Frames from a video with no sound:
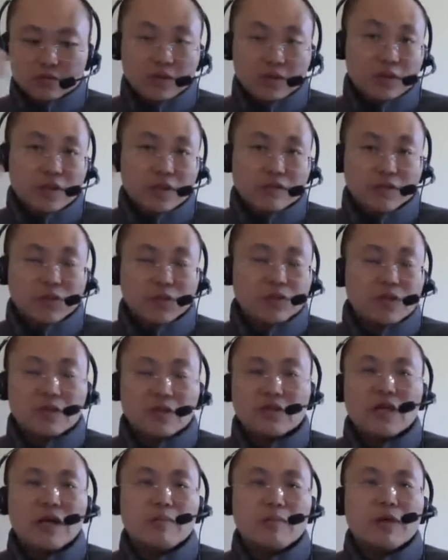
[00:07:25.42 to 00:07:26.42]
you
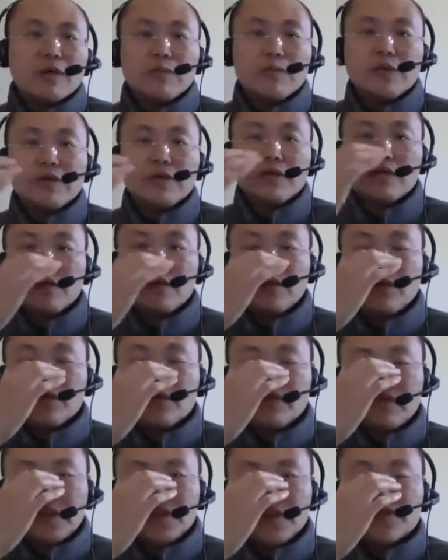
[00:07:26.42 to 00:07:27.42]
can come up with
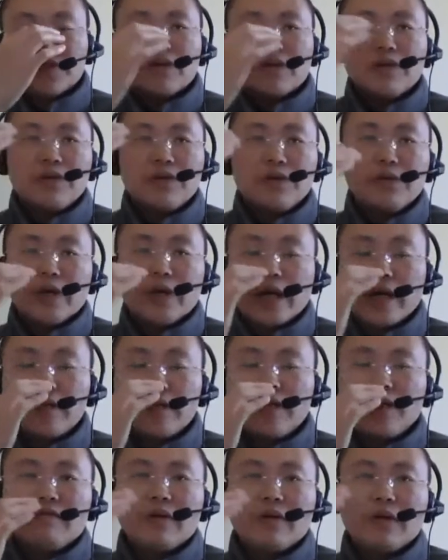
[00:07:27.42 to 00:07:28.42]
new feature, new idea,